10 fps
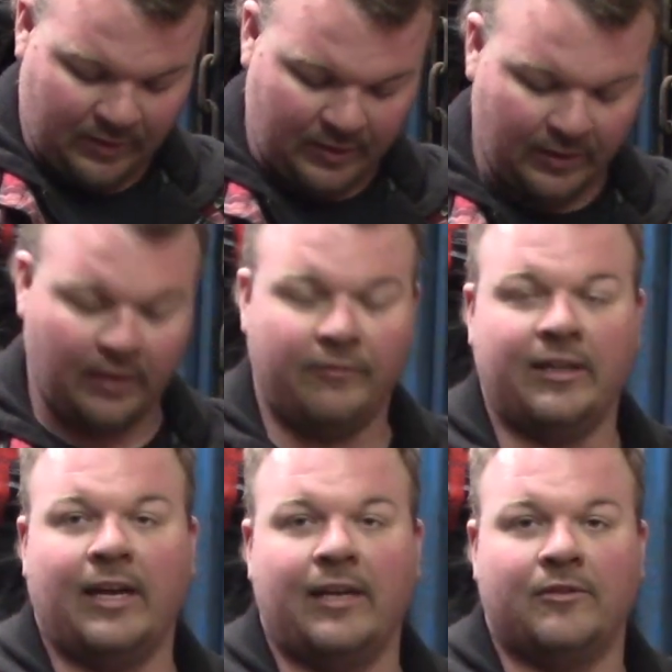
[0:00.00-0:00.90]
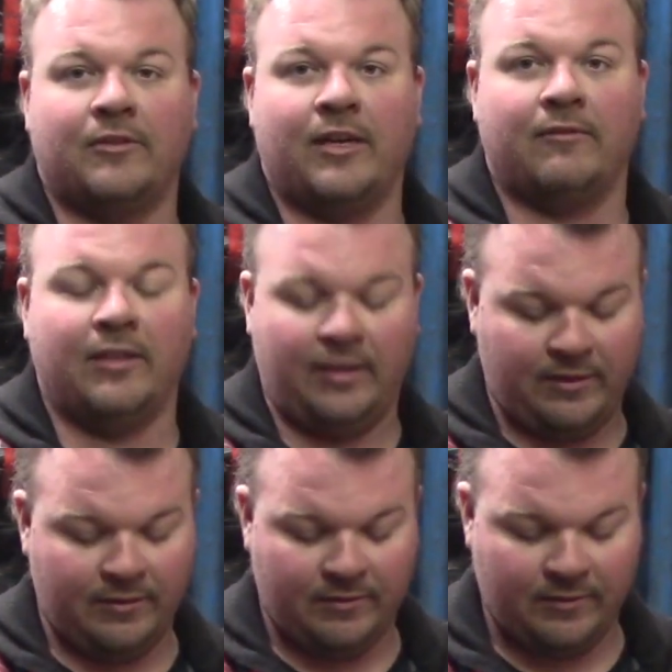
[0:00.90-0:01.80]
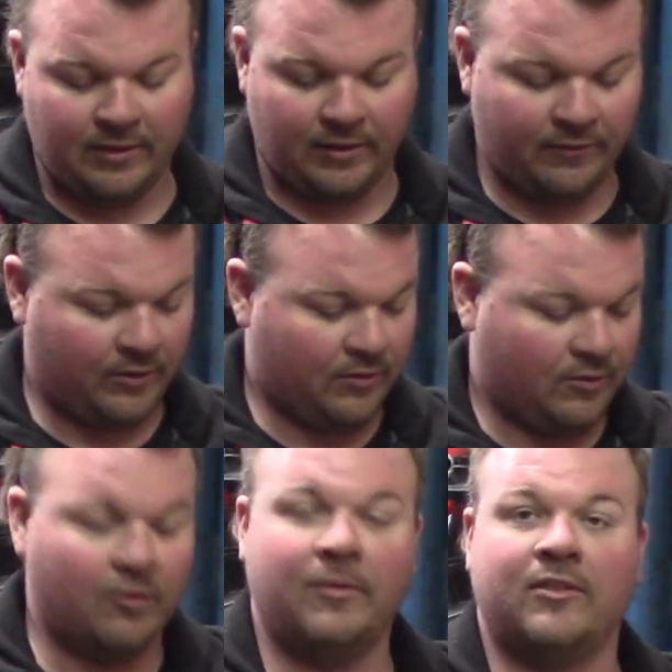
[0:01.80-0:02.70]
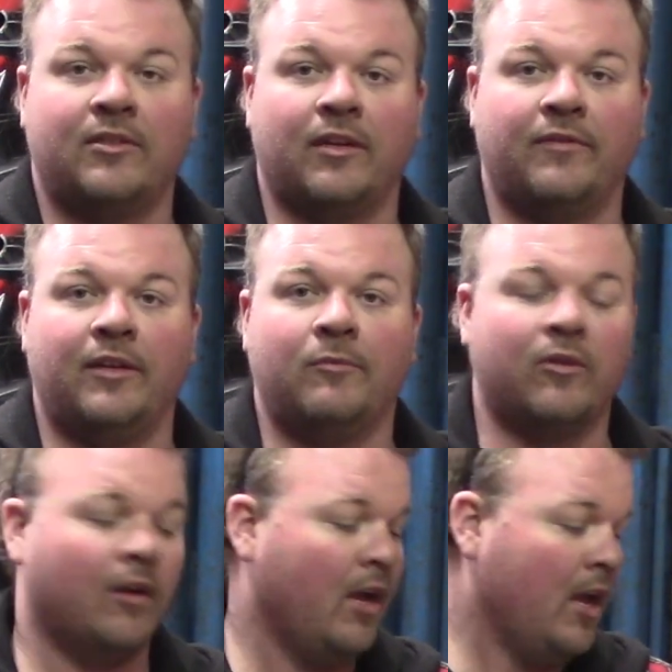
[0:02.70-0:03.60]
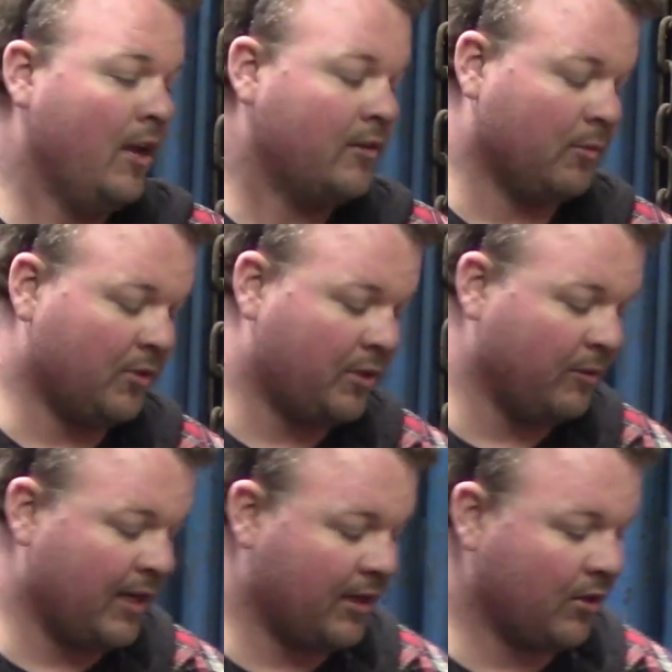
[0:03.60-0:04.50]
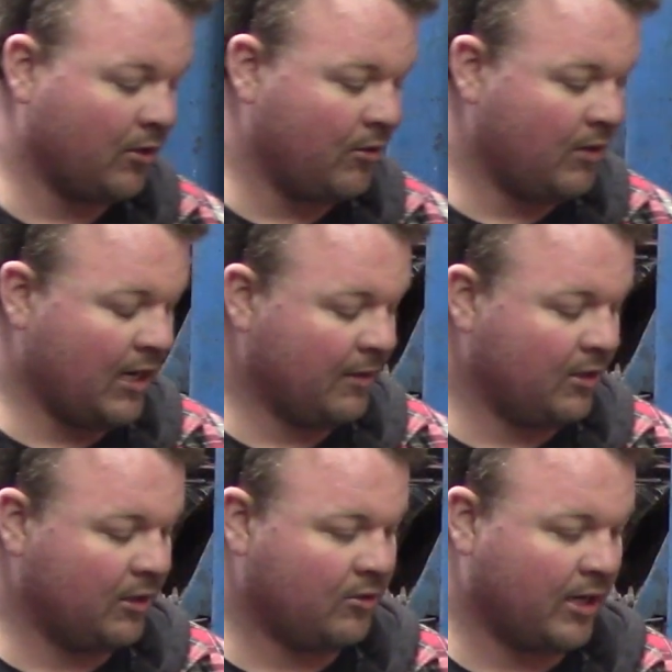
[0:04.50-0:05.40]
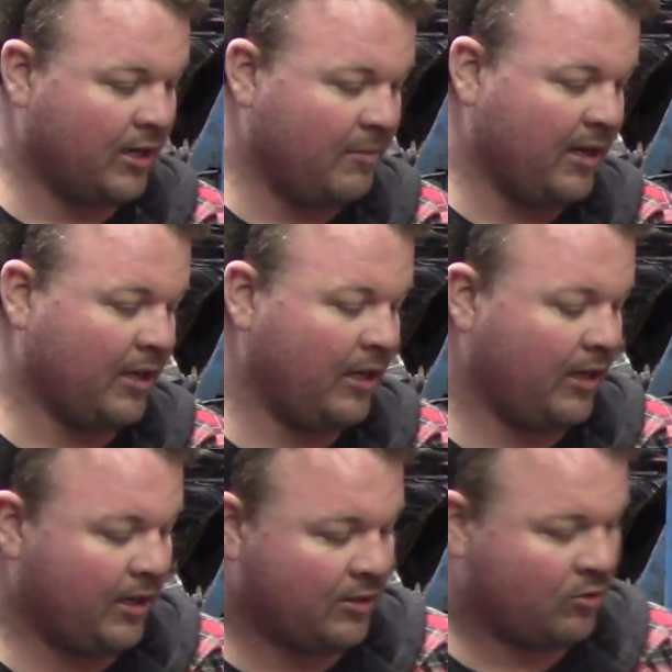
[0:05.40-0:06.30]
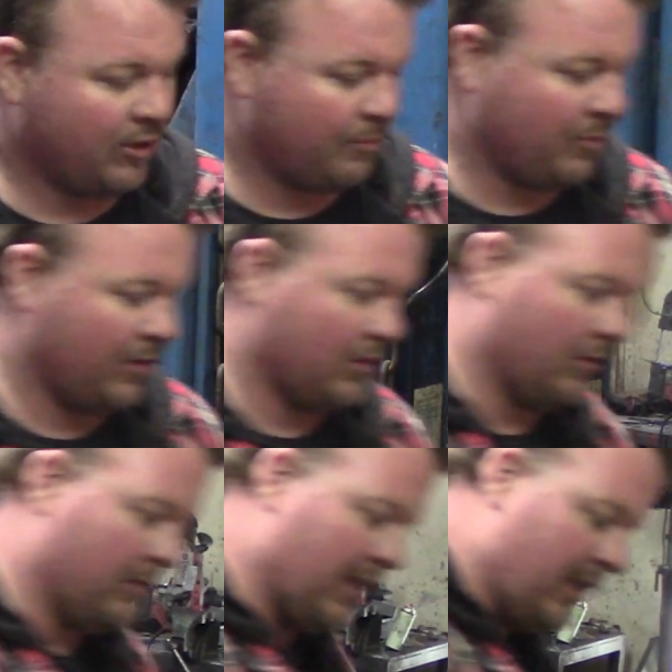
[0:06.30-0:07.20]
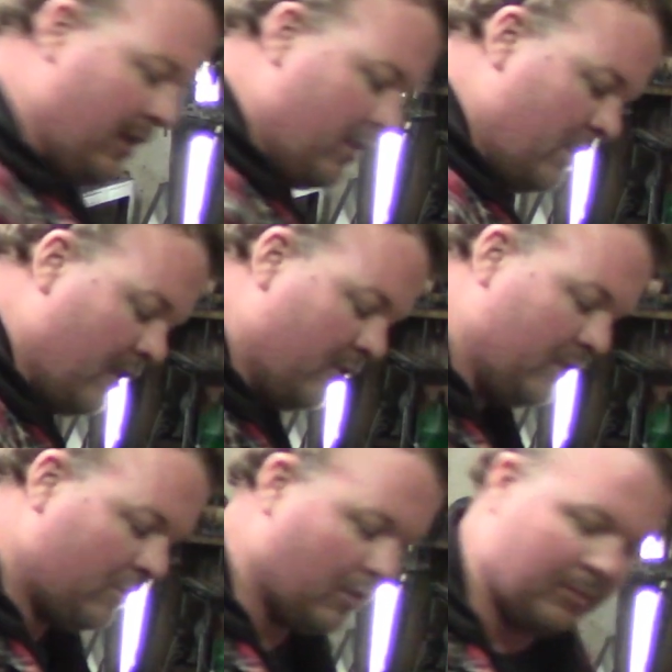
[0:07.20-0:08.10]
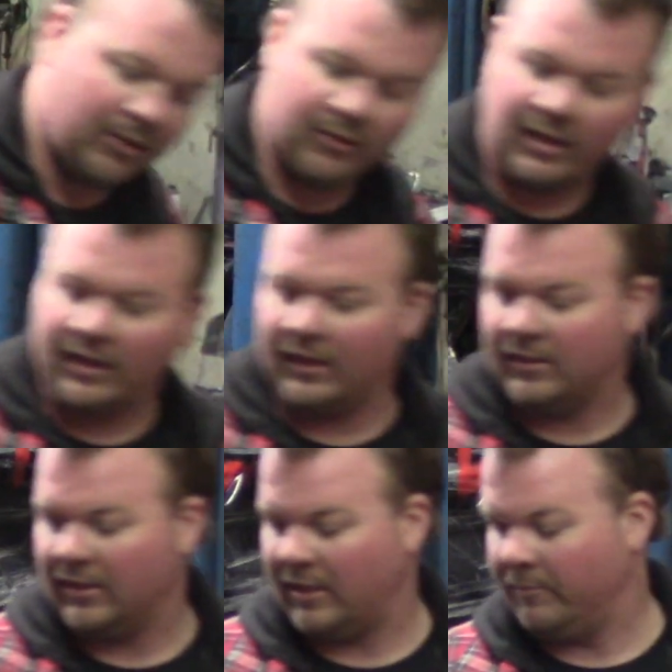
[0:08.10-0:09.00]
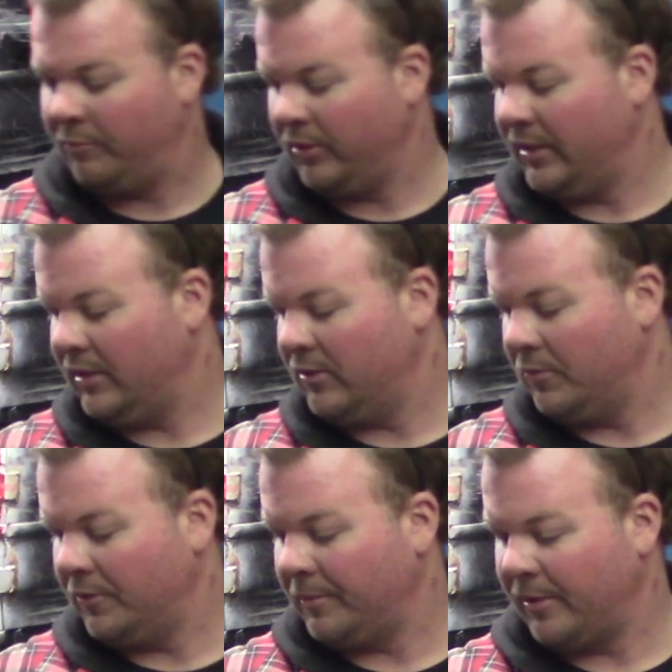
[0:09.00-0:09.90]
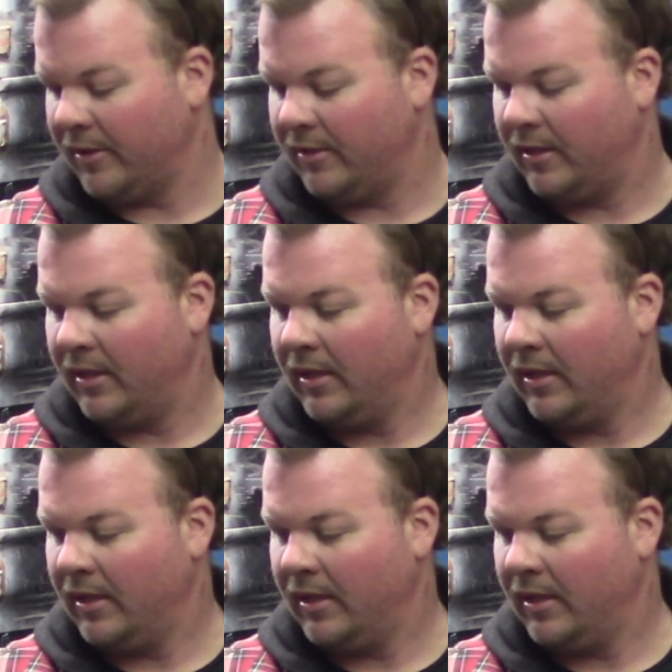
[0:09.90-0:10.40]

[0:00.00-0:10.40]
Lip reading: Delivery guys are not really delivering too much stuff anymore. So we'll see what I can do. I'm going to try to make a trip to get another distributor that isn't completely torn apart.